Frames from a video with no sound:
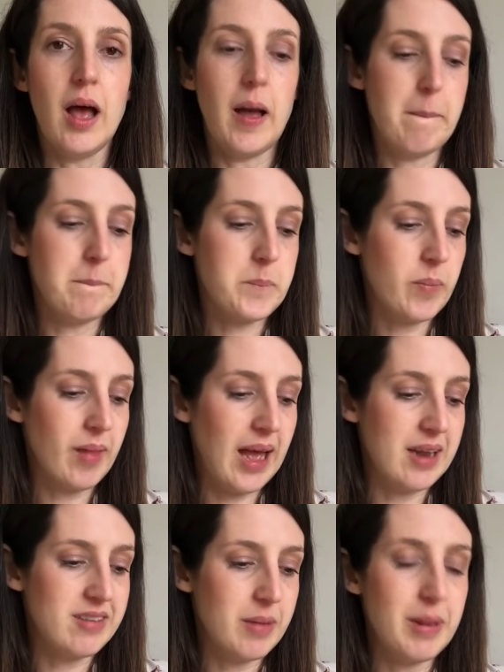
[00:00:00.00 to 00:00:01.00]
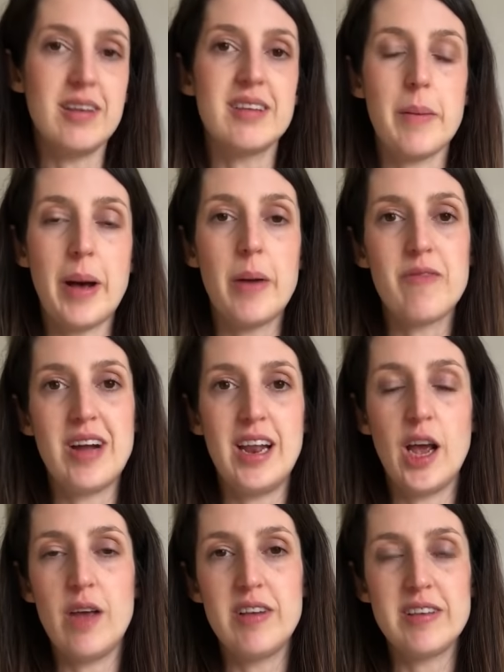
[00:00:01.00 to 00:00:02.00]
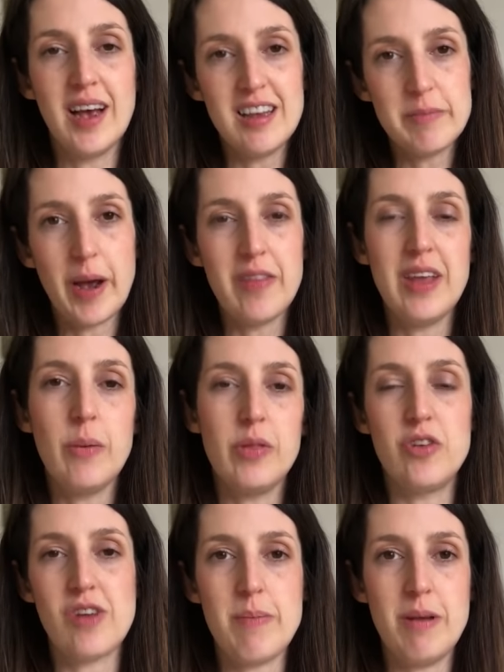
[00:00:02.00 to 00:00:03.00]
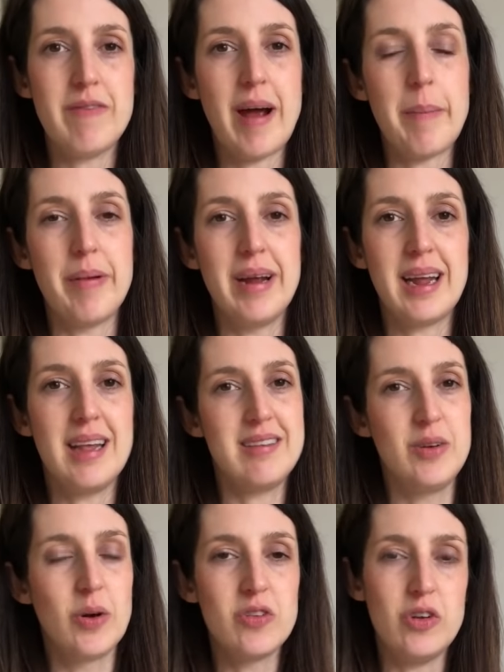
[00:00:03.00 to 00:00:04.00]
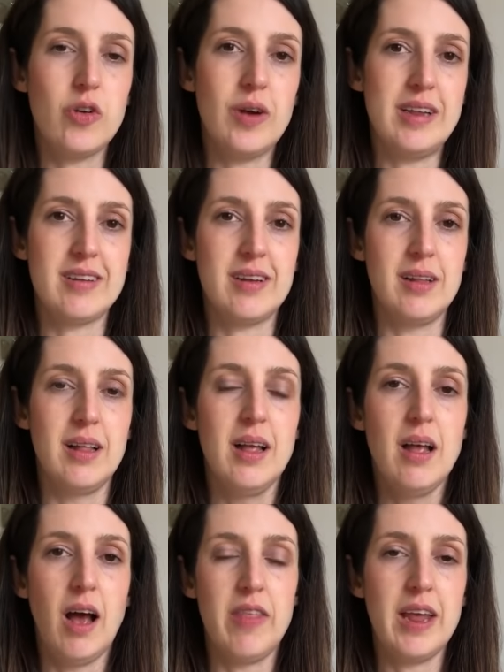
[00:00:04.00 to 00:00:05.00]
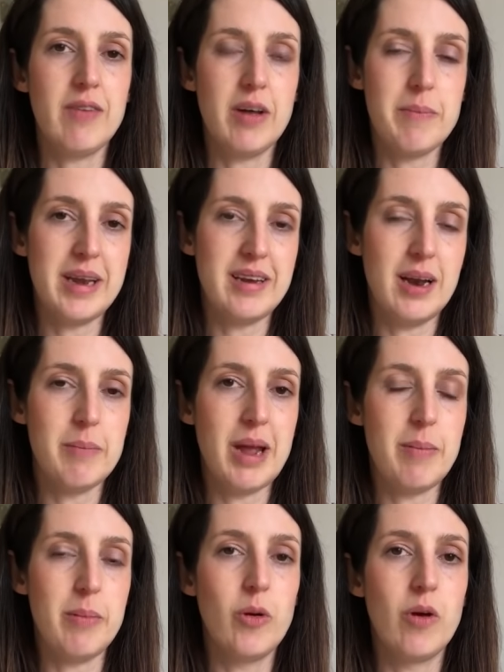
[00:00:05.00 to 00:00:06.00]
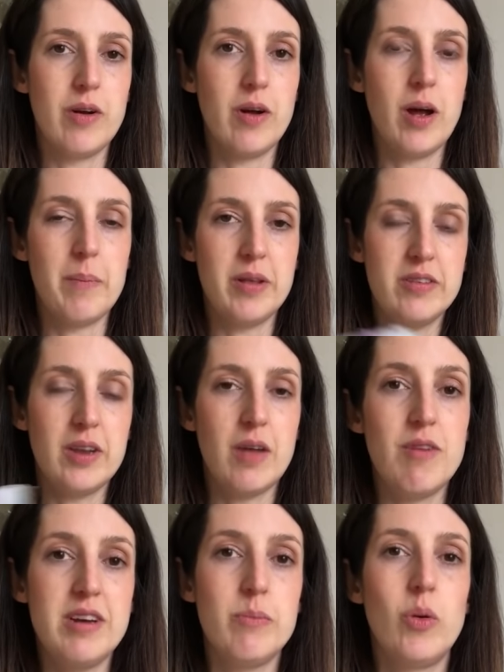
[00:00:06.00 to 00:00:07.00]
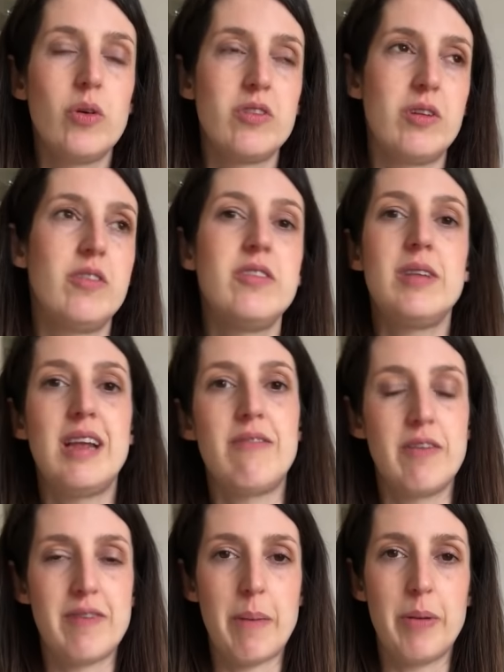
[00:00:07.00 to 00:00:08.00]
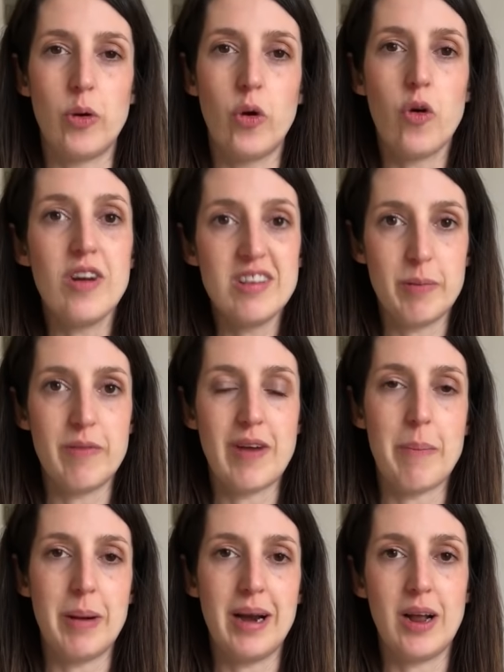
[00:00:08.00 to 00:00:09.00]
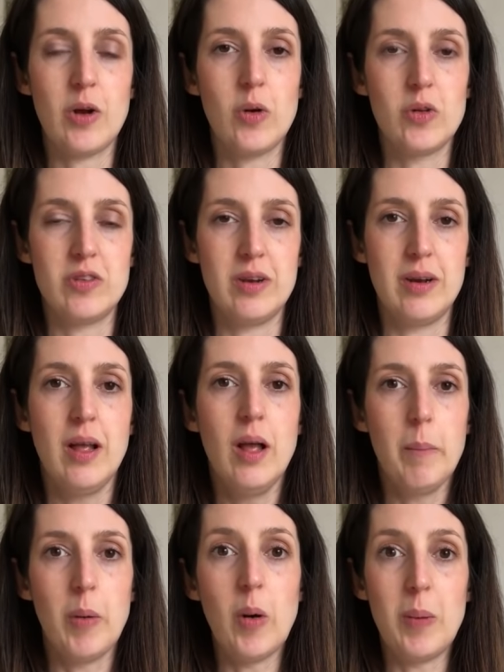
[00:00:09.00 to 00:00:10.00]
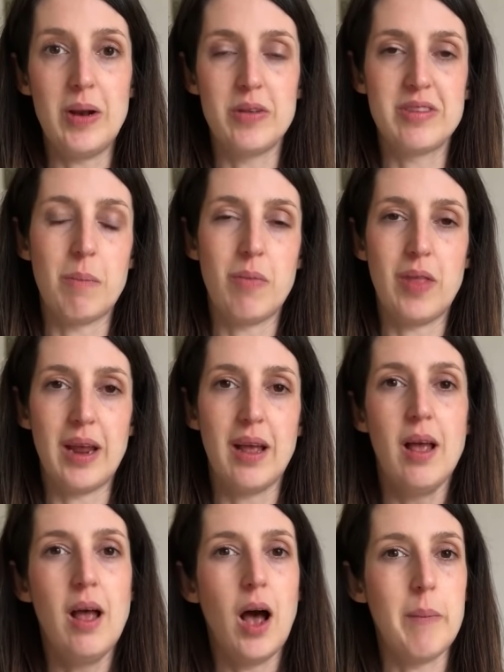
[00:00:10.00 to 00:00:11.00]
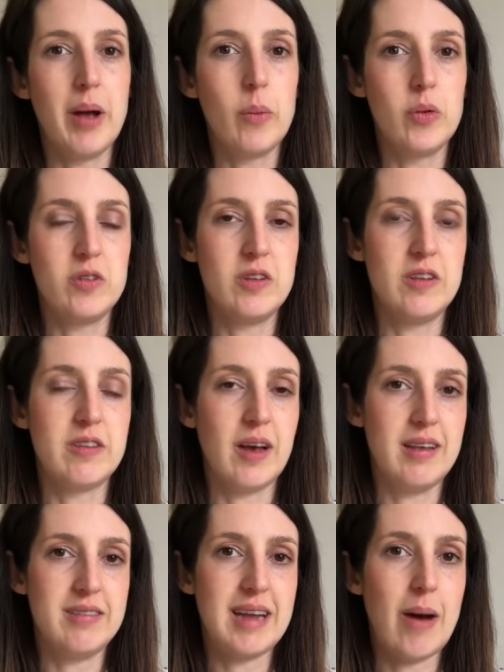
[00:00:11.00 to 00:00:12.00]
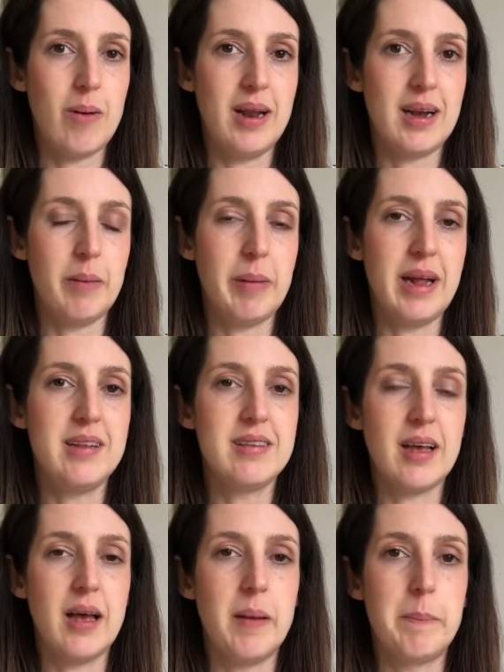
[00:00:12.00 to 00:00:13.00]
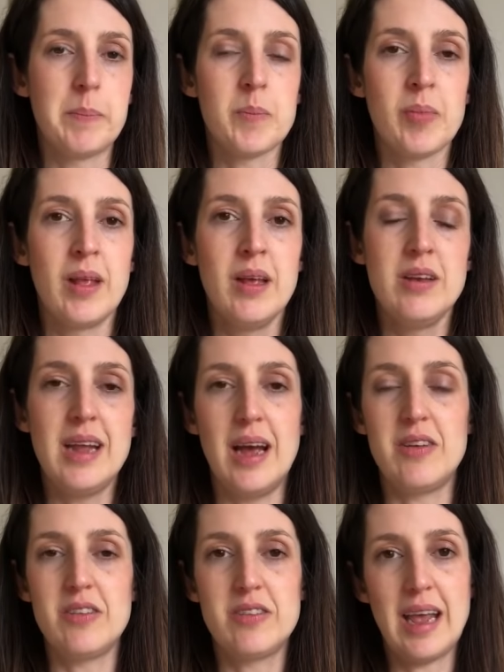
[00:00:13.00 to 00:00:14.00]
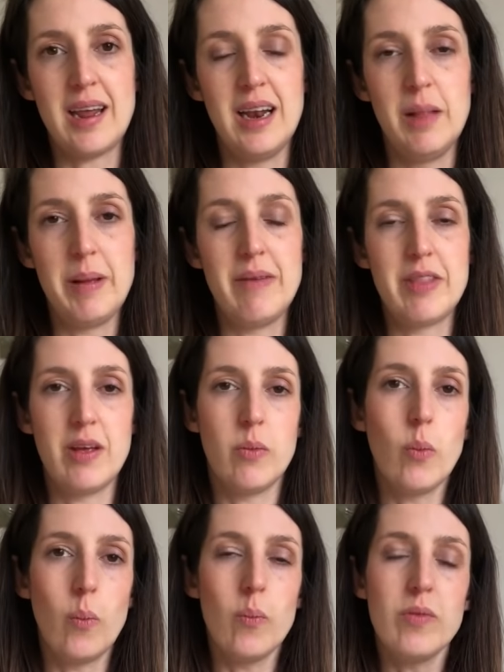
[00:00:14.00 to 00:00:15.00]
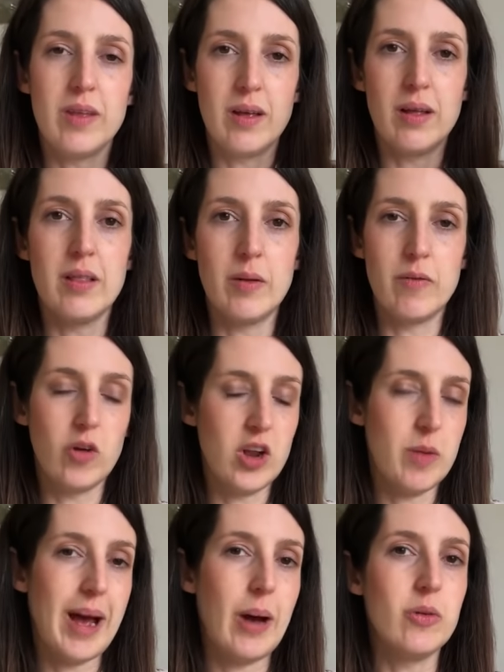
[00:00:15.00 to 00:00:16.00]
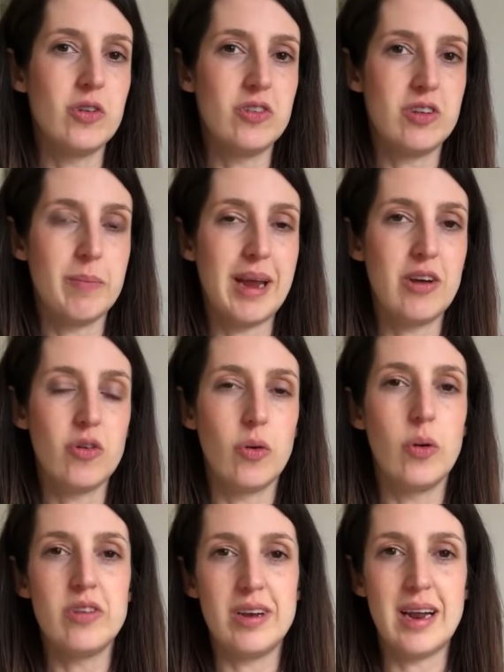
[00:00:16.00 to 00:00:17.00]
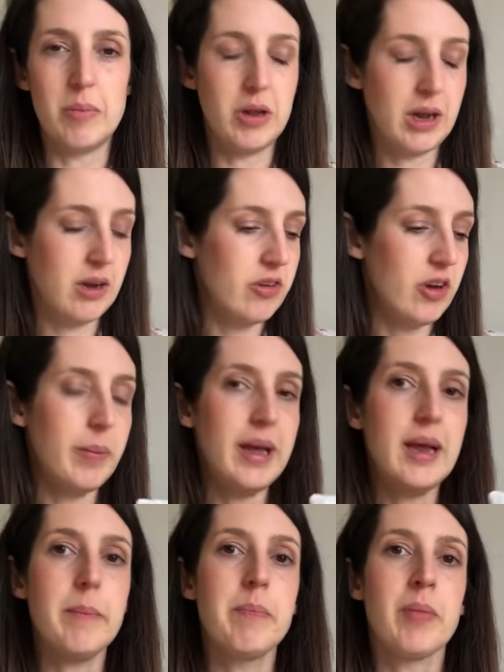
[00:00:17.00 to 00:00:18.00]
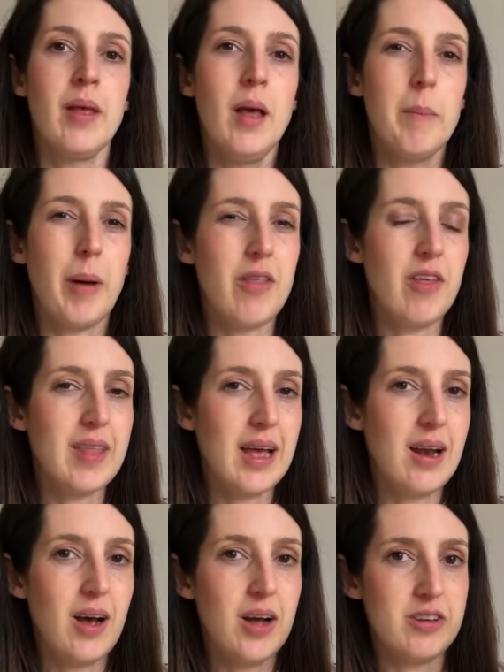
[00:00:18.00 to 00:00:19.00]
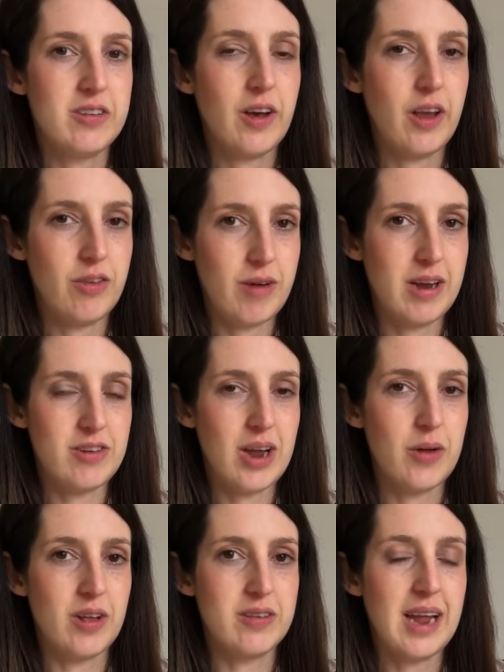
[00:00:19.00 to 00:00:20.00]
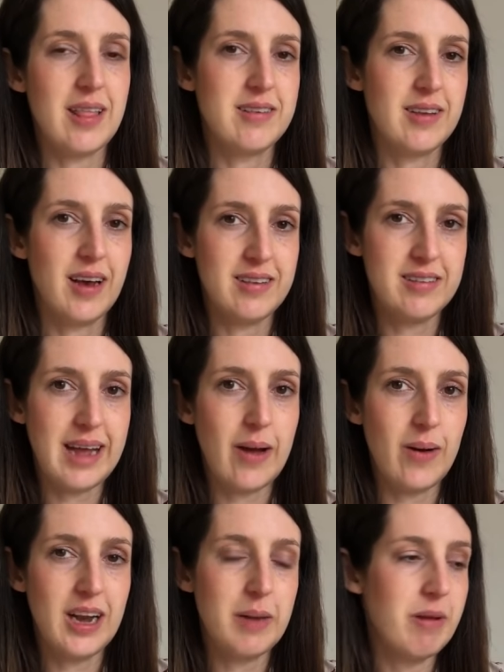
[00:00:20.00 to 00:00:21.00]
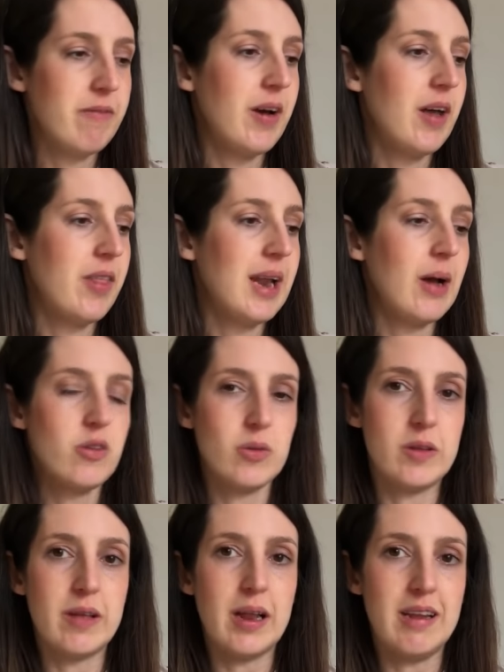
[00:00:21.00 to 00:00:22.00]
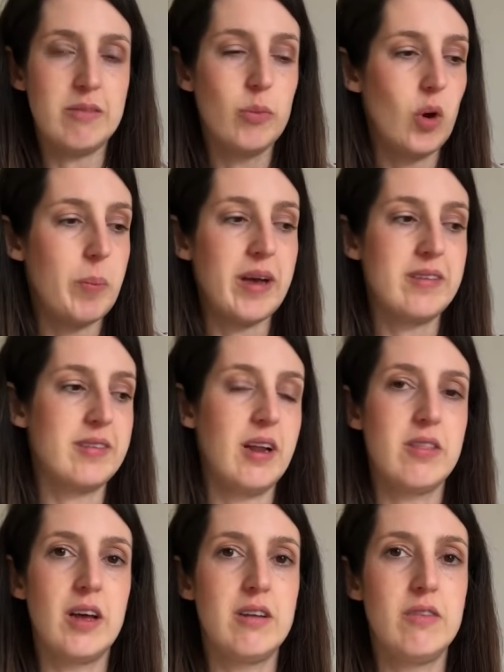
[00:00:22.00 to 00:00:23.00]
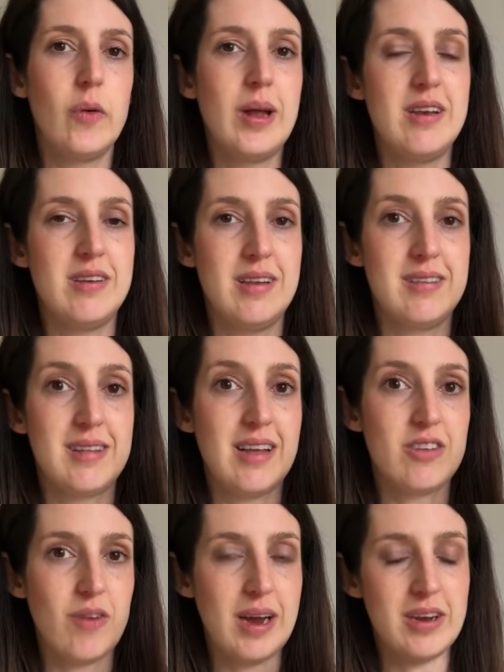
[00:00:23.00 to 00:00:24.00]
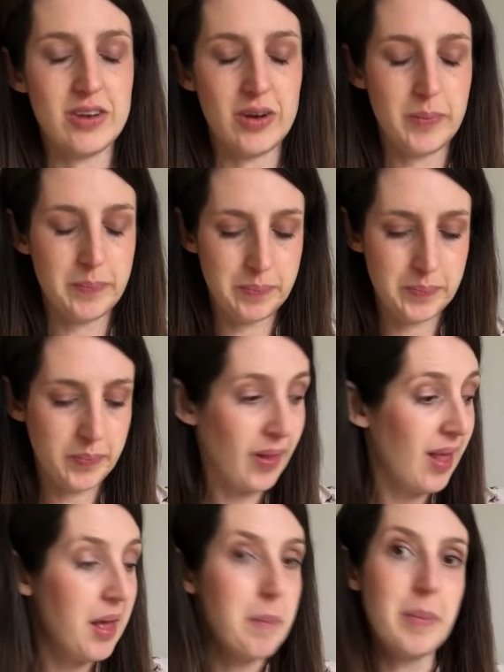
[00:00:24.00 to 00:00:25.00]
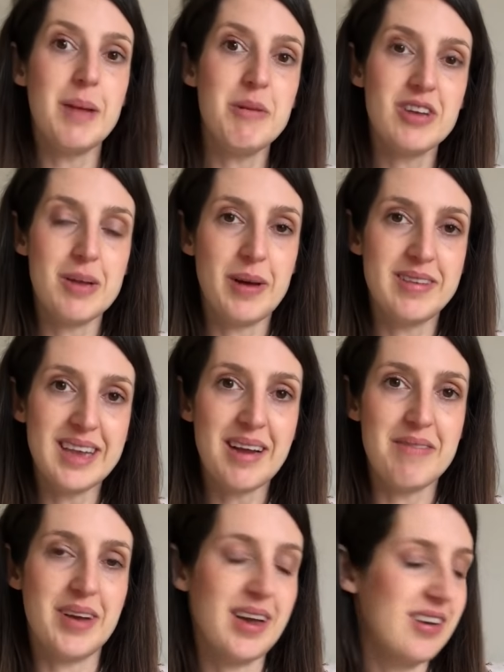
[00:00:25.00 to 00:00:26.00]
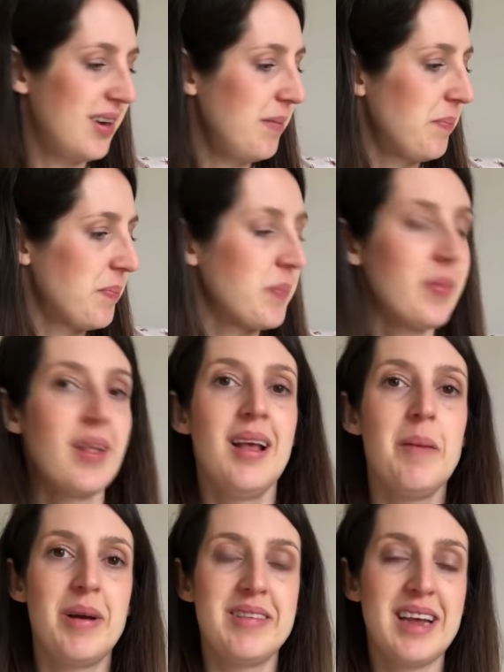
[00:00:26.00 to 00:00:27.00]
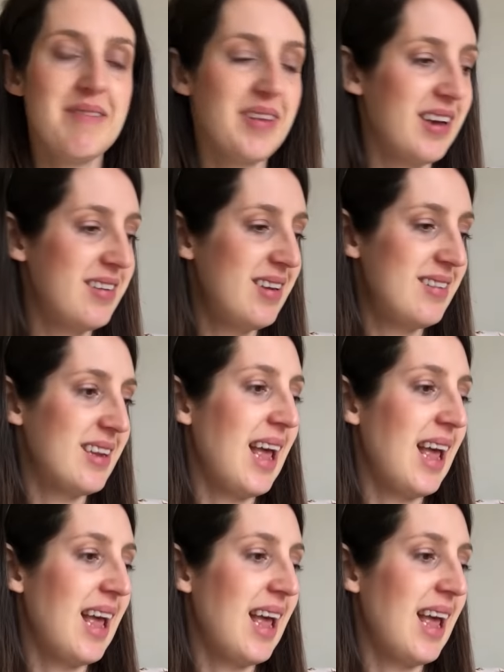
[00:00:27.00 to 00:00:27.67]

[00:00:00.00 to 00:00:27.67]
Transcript: Um, and um, it does come out fairly oversized but I think with the drapey fabric it's not too critical I think if I'd made it in a maybe more of a, a, a more sort of stiffer fabric or crisper fabric like a cotton poplin or something I might want to size down a little bit um, yeah just take a little bit of the, the the volume out just to make sure it didn't end up looking too big but I think their larger size range now does take the sizes down a little bit further now to a slightly smaller bust than a 34 inches so that's great too but let me show you my second version. My second version is